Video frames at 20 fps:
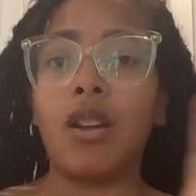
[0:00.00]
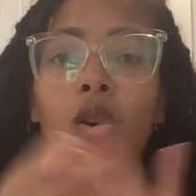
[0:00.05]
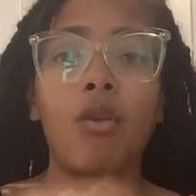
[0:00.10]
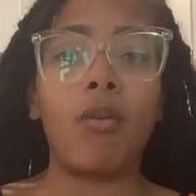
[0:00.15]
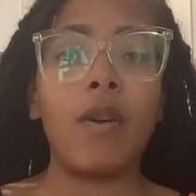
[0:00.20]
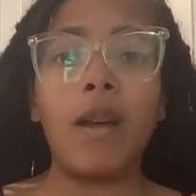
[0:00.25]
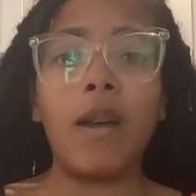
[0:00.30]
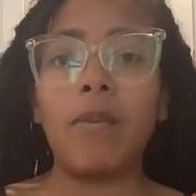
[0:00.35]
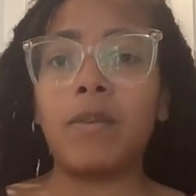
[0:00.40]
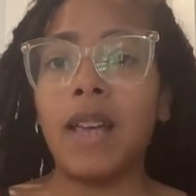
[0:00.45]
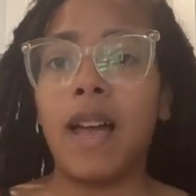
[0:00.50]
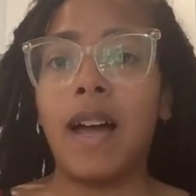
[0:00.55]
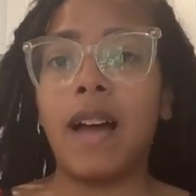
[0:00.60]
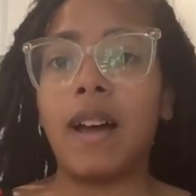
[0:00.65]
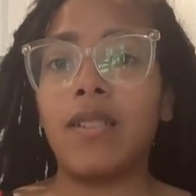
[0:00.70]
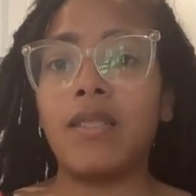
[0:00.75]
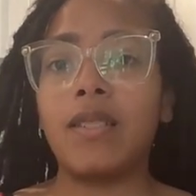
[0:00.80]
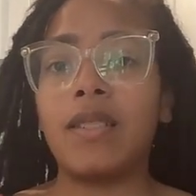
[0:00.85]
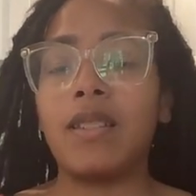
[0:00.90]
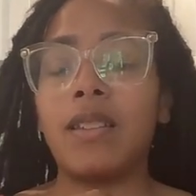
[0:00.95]
no
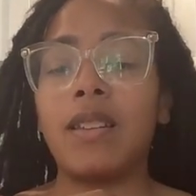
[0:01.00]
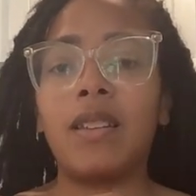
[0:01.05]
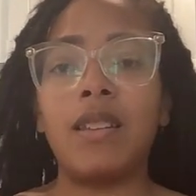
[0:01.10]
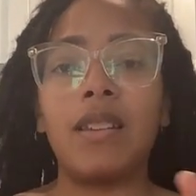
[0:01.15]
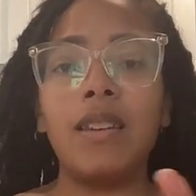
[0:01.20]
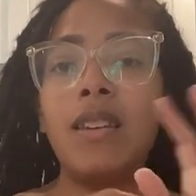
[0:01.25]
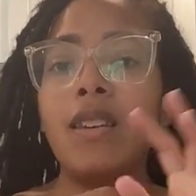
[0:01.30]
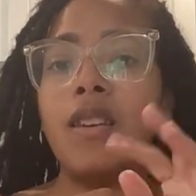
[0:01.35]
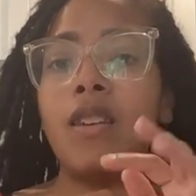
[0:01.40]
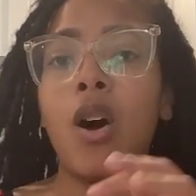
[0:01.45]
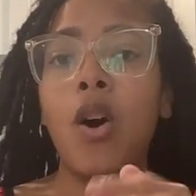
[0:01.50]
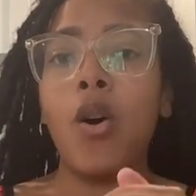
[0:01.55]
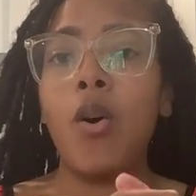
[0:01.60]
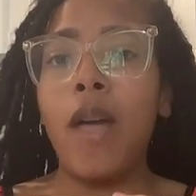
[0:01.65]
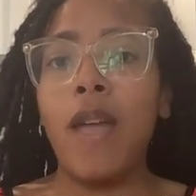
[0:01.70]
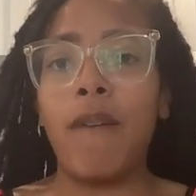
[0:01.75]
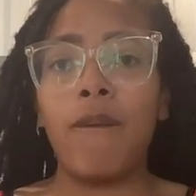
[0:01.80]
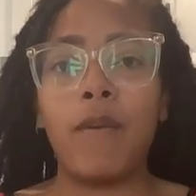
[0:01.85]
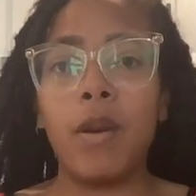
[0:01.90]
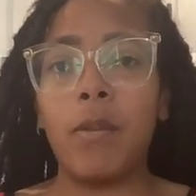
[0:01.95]
reptiles,
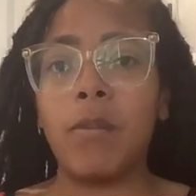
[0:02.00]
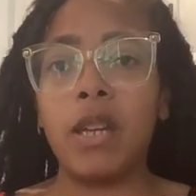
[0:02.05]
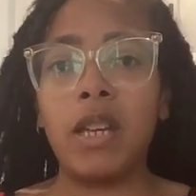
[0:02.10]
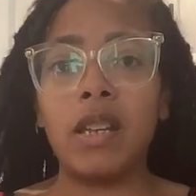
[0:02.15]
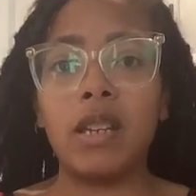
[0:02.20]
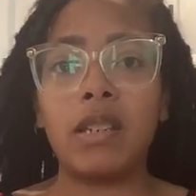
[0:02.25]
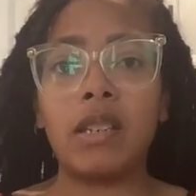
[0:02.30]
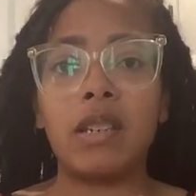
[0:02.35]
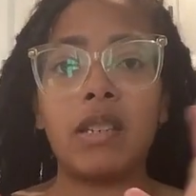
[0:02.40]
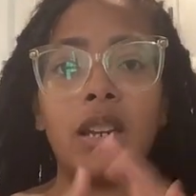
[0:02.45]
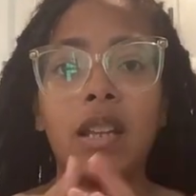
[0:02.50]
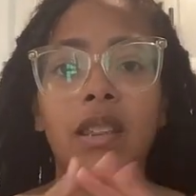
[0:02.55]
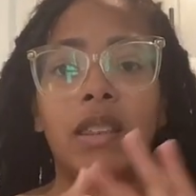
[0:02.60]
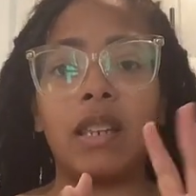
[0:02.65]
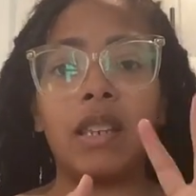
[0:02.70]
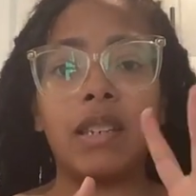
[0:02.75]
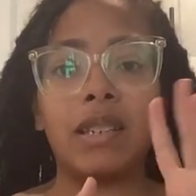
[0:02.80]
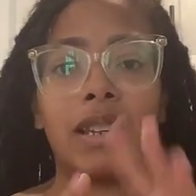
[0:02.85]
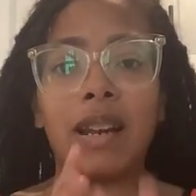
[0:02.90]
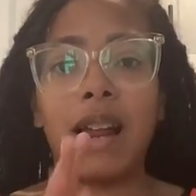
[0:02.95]
no amphibians,
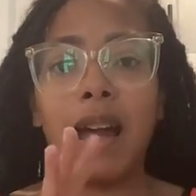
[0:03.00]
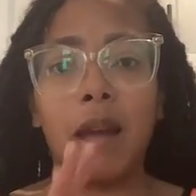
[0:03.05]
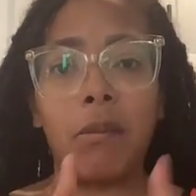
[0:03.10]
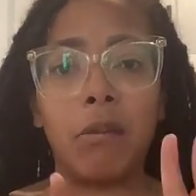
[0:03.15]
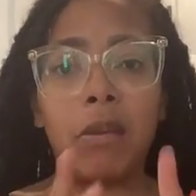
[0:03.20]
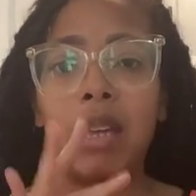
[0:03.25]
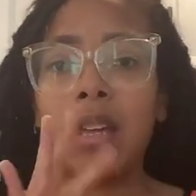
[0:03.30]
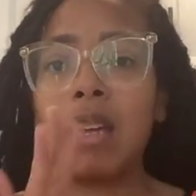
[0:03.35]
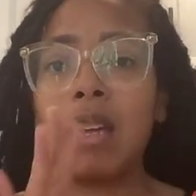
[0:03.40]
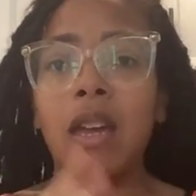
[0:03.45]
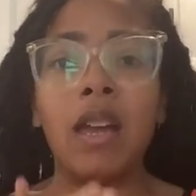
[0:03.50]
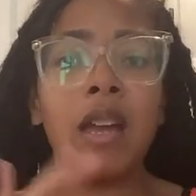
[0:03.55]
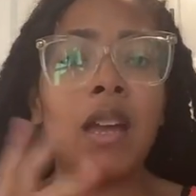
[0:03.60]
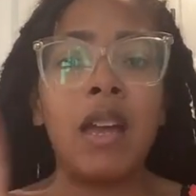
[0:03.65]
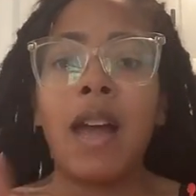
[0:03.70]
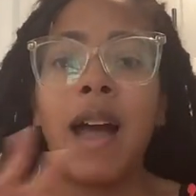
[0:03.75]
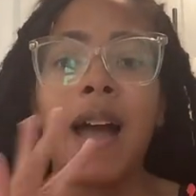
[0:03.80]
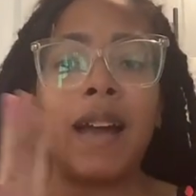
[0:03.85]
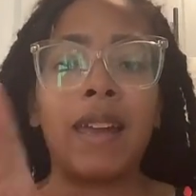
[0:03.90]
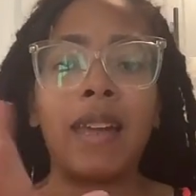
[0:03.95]
nothing slimy.
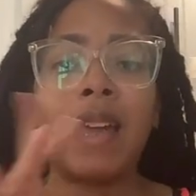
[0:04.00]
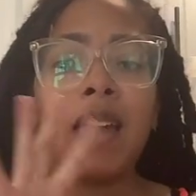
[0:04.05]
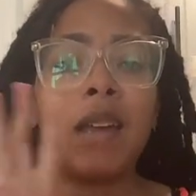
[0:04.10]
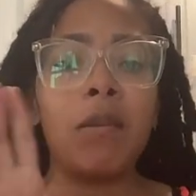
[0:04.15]
I